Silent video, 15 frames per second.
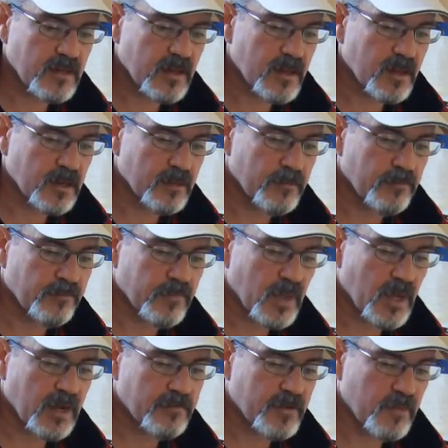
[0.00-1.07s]

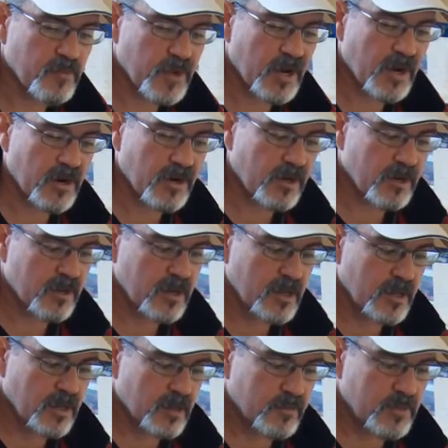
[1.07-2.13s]
I've compared
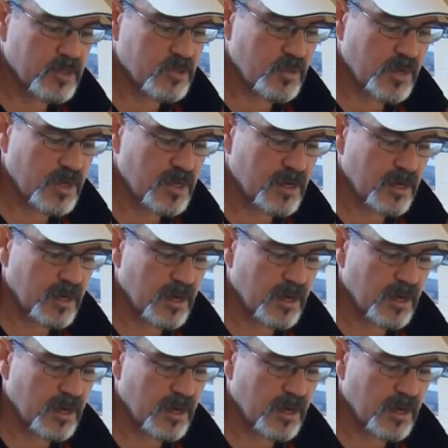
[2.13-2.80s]
between